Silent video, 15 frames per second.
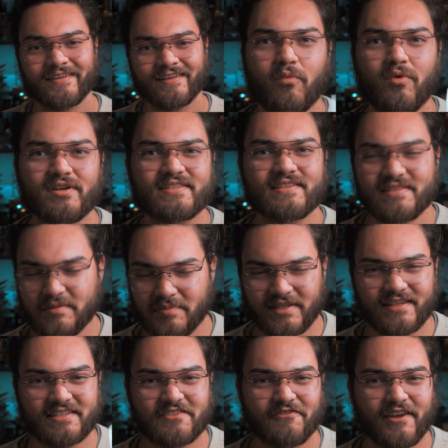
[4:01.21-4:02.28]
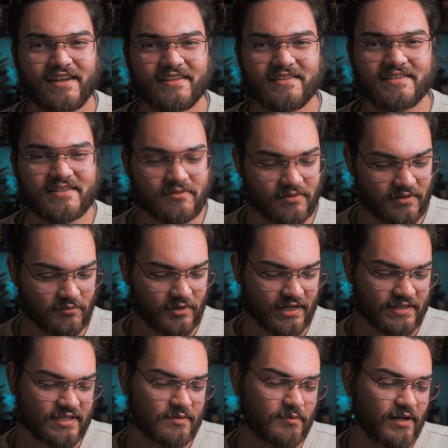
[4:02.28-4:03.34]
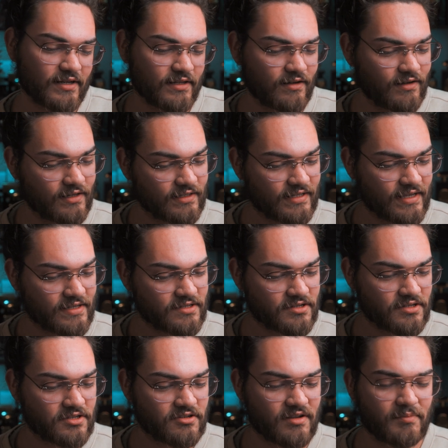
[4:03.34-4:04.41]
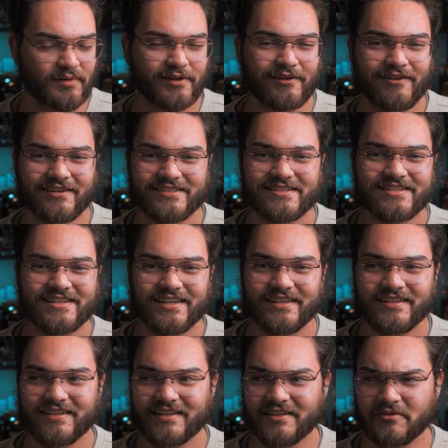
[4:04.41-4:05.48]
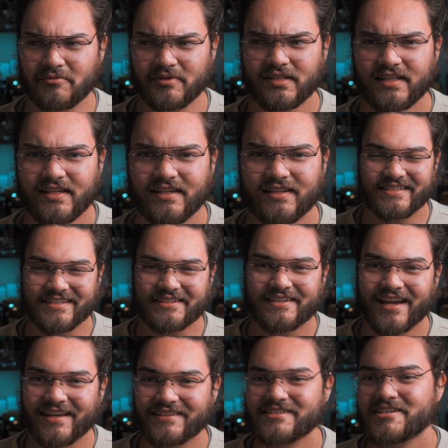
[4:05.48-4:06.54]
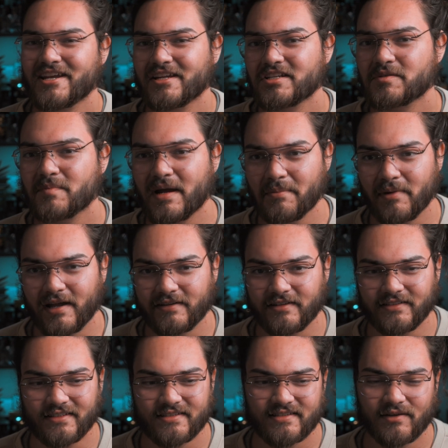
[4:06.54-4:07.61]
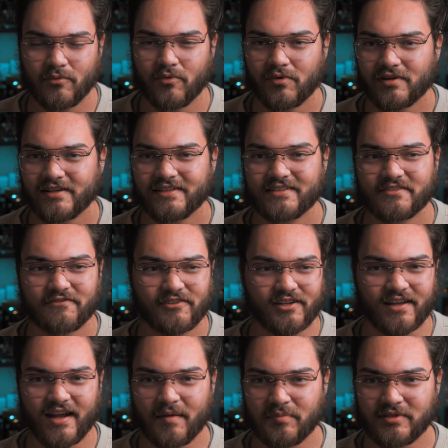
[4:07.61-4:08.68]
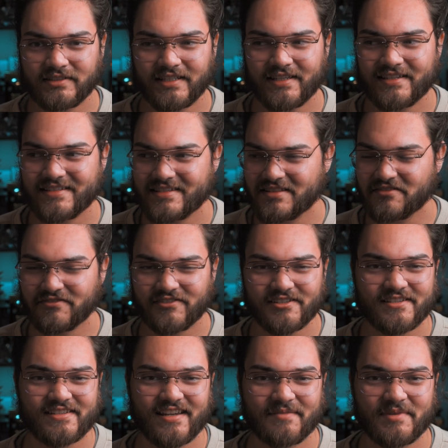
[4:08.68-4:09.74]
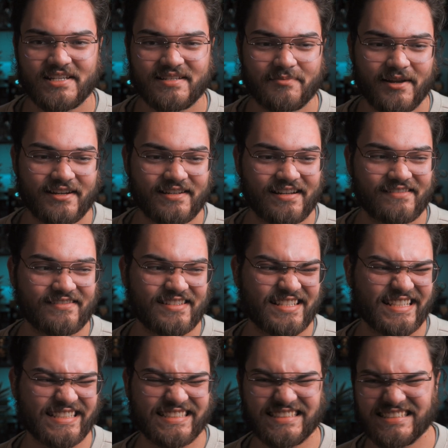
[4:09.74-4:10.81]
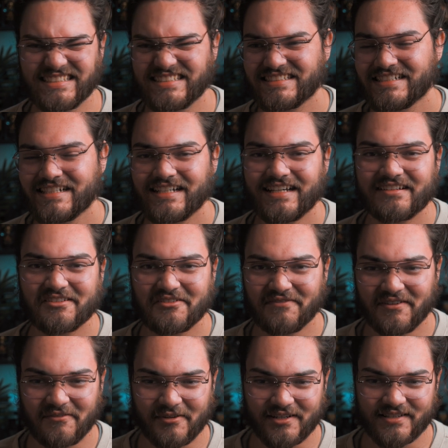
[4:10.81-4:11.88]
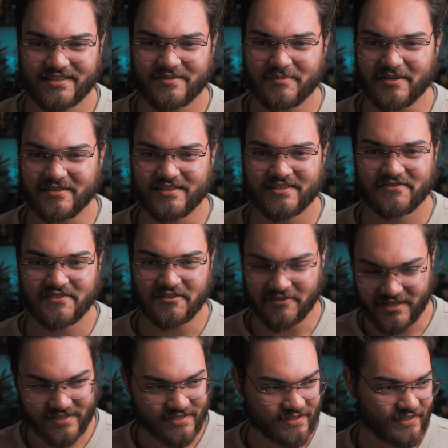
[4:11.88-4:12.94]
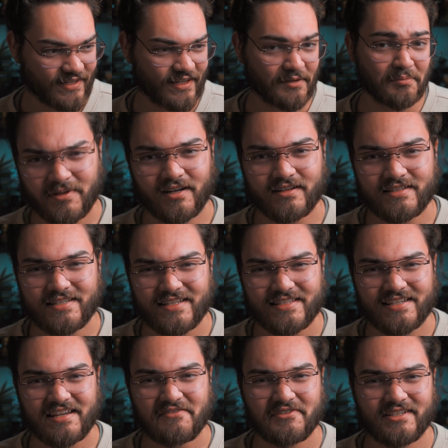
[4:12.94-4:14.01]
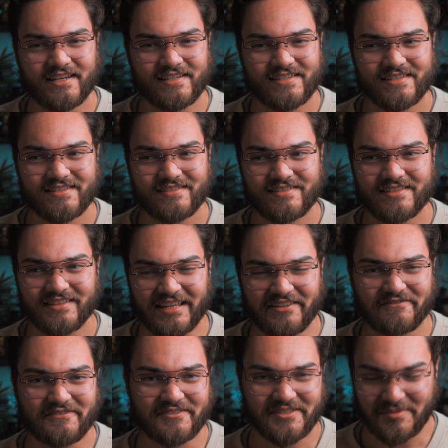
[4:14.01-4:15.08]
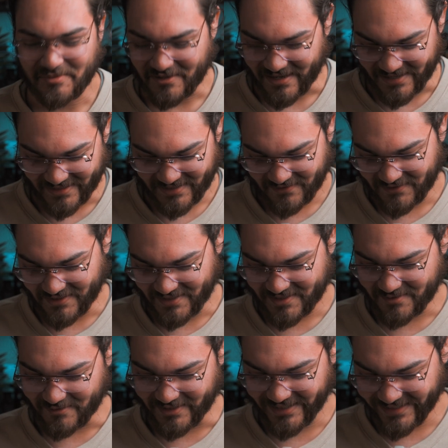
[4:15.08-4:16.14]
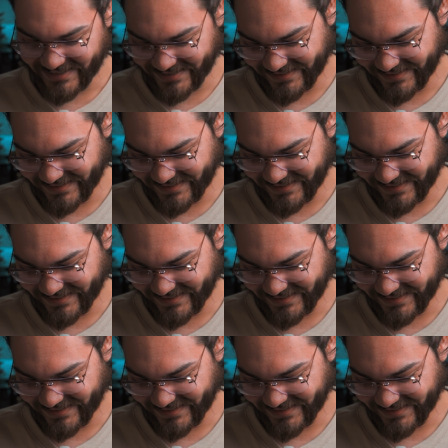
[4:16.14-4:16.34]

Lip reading: Wasn't the biggest fan of this one when I sprayed it on a tester strip, but on skin, it really did kind of change my mind on this. I wore it for a couple days, and the first time I sprayed it, I was like, I don't know if I want to smell this for the rest of the day. But honestly, it's kind of a nice, delightful surprise for this one.